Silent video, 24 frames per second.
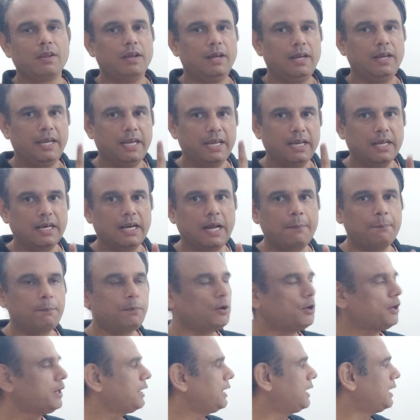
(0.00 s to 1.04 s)
Here I am
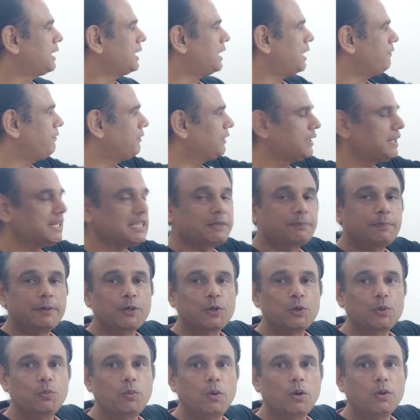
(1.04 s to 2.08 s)
plotting a graph with respect to
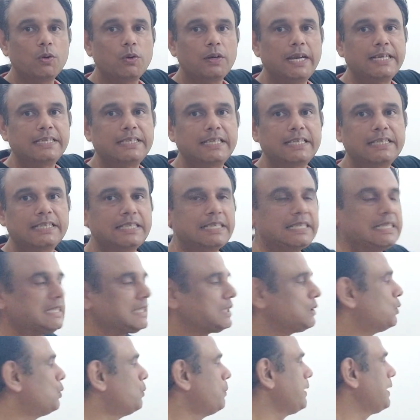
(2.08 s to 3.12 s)
what on x-axis?
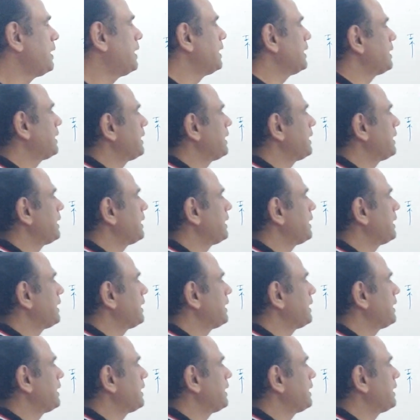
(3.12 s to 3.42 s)
Omega